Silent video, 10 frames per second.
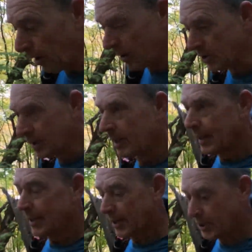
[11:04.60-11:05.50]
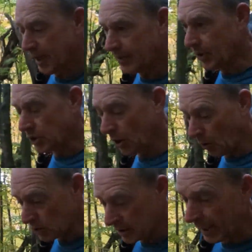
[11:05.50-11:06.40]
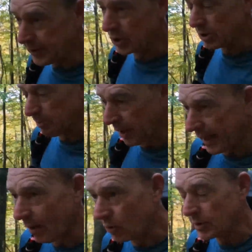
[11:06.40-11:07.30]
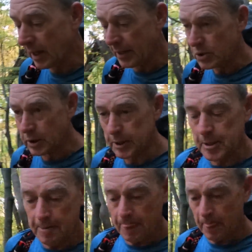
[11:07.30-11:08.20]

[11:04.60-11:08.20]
box, lets the toes kind of splay out nicely.